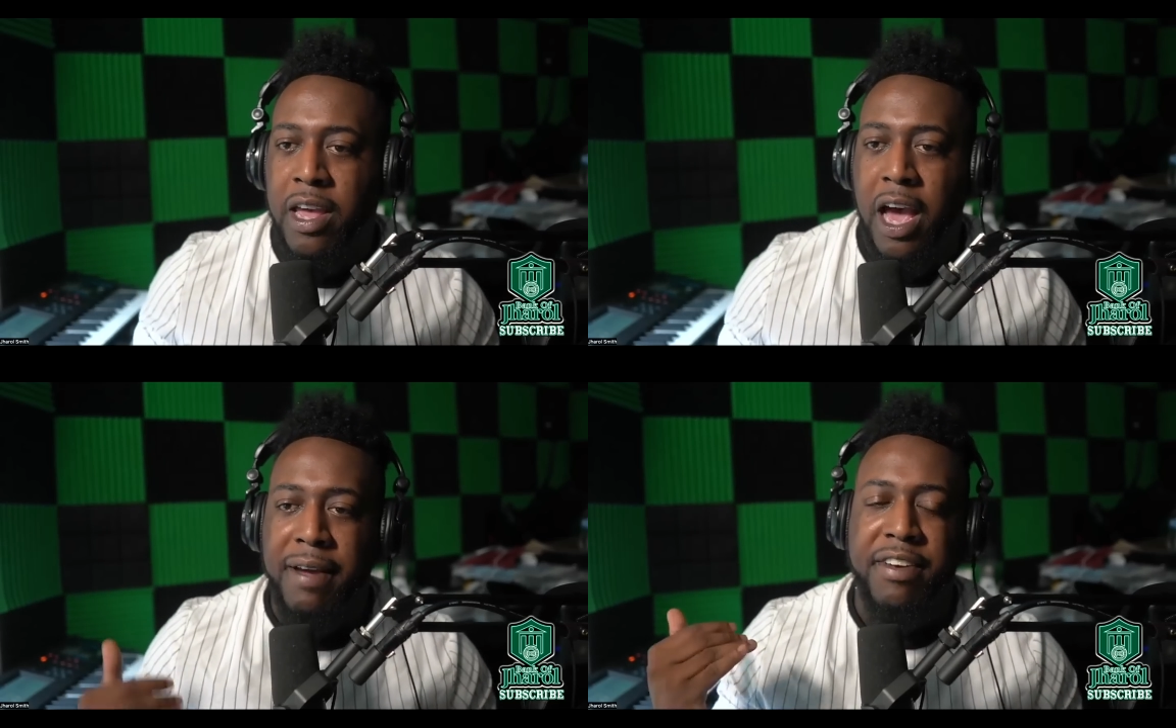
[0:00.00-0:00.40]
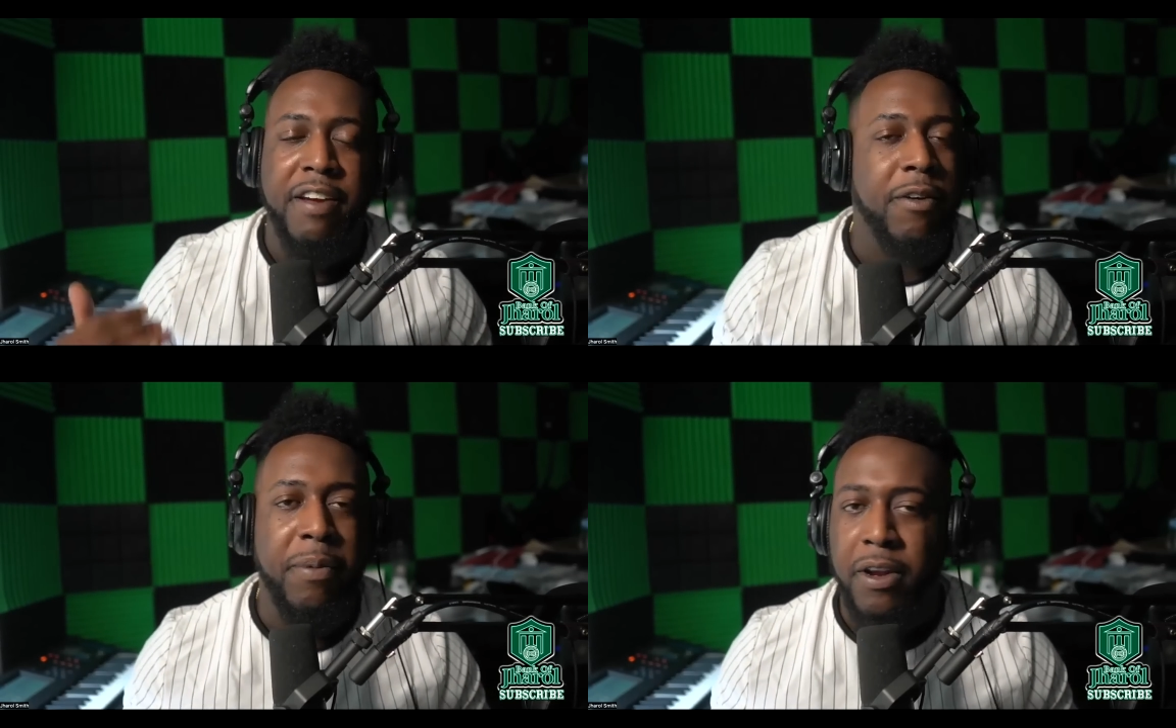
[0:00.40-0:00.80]
I've
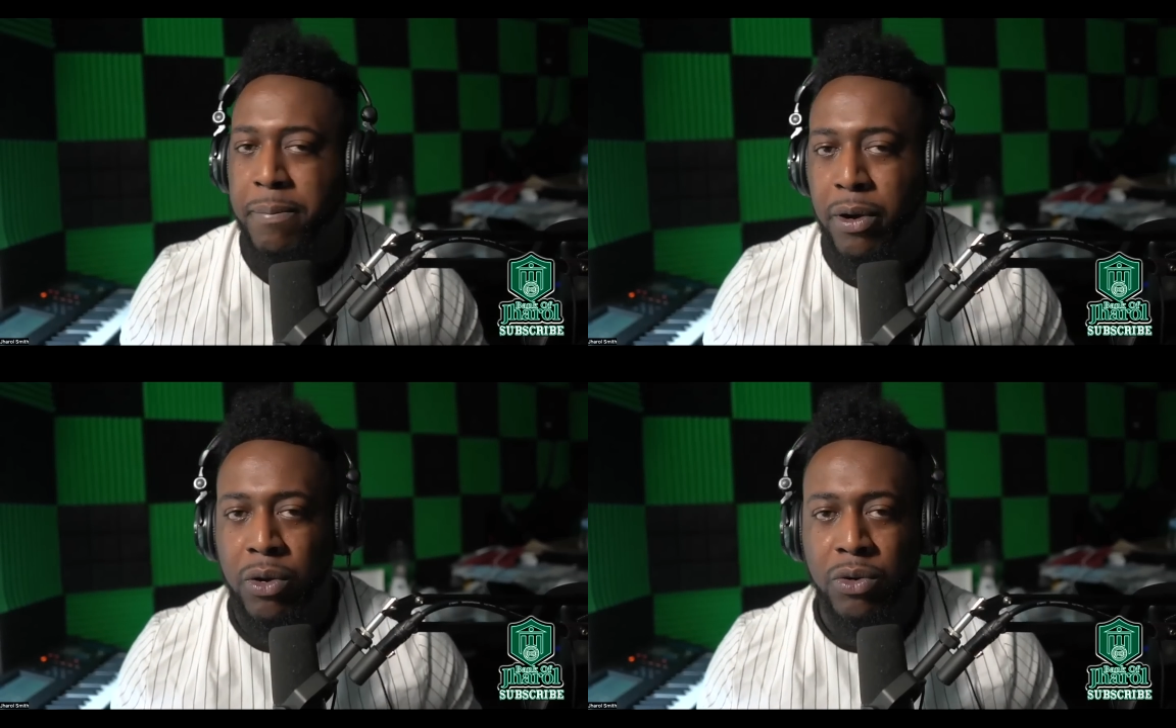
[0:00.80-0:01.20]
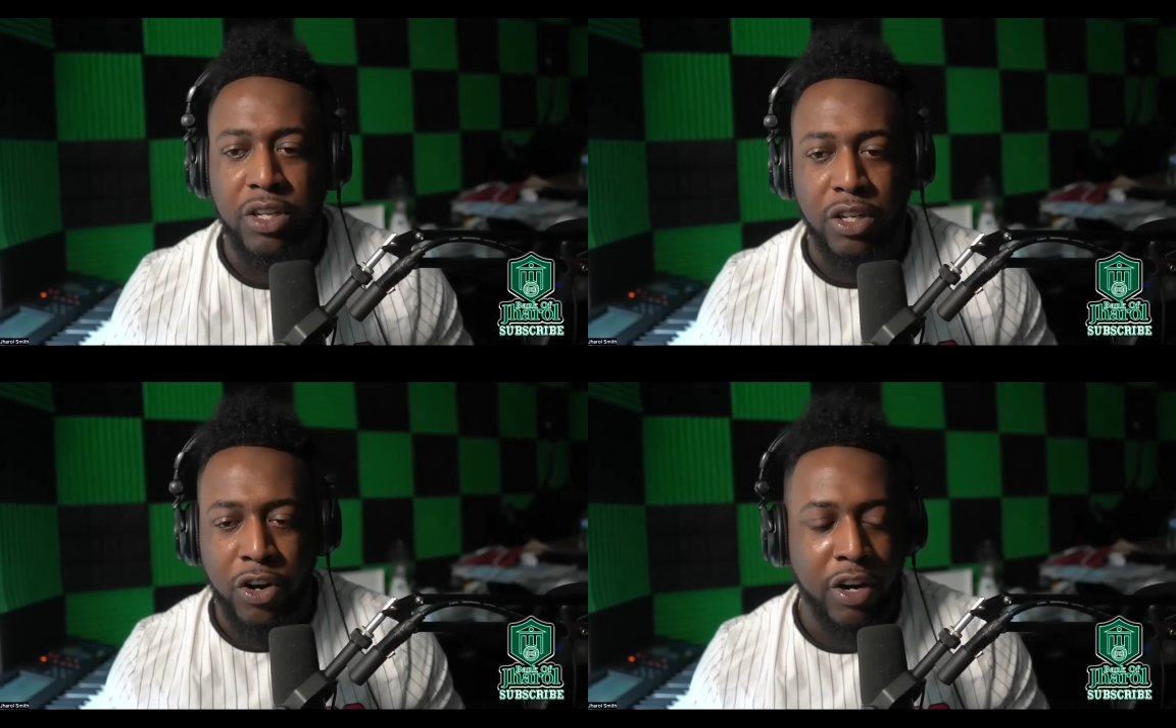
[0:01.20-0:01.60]
never been opposed
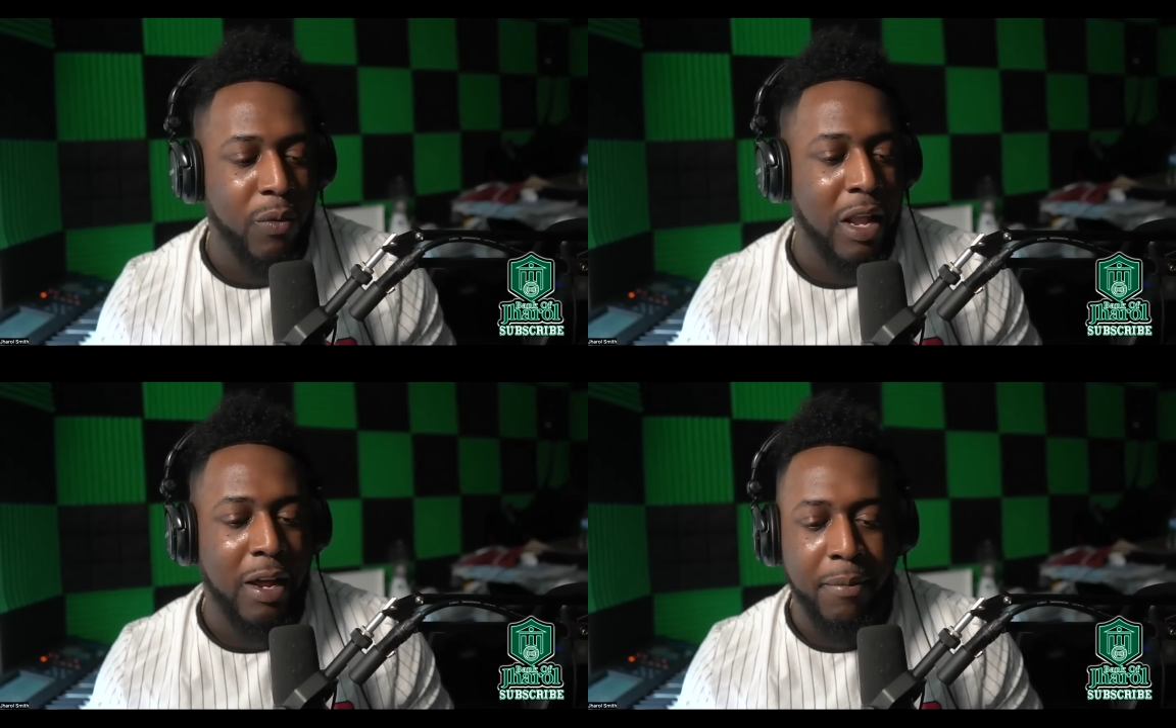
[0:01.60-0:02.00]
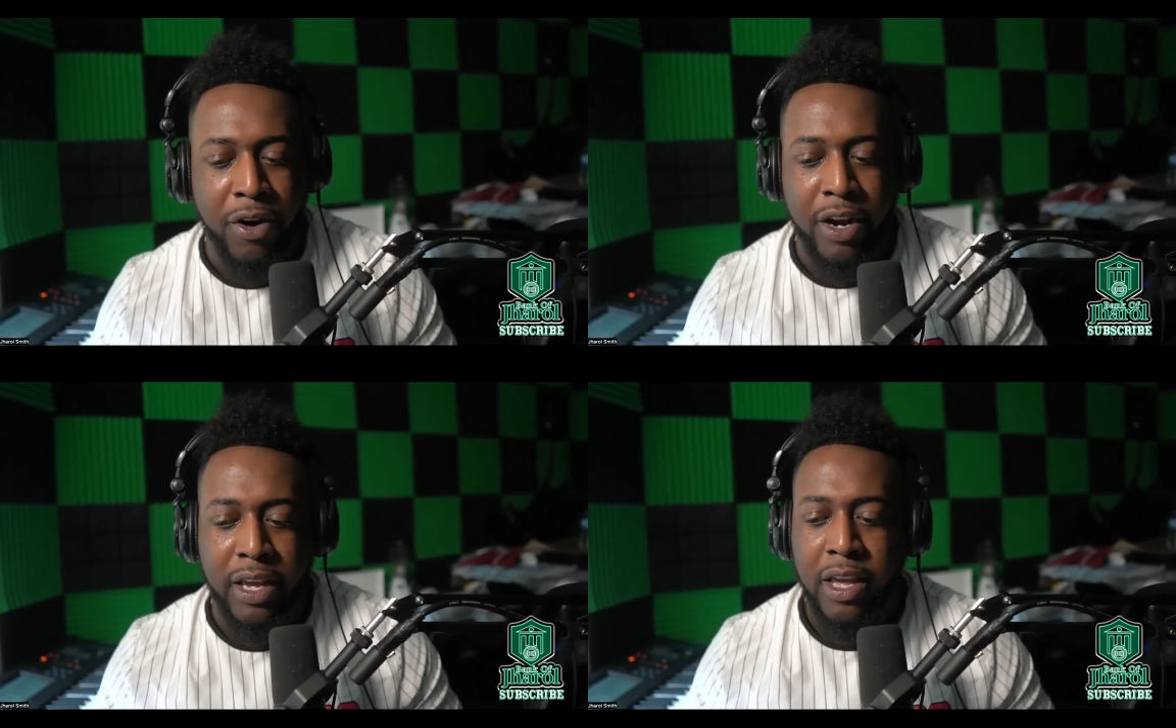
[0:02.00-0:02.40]
to learning while I'm
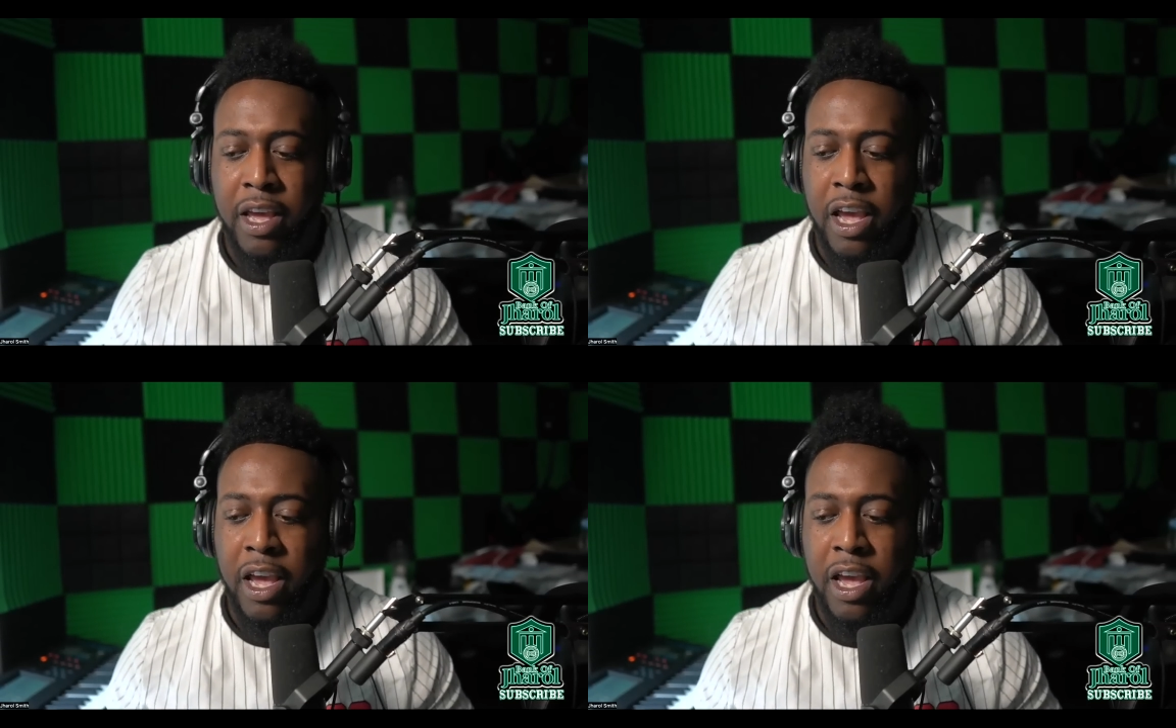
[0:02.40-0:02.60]
earning.